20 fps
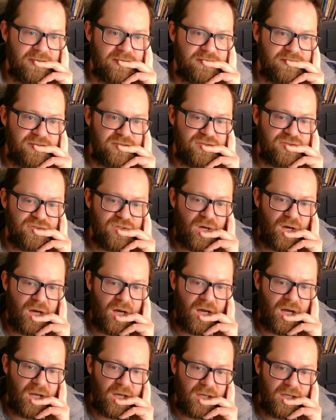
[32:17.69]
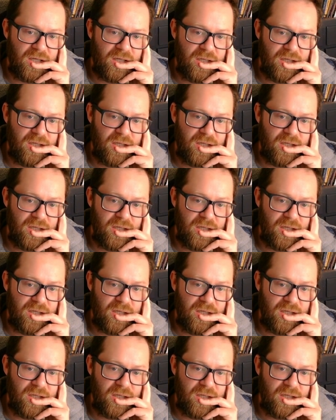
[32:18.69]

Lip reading: It's a song.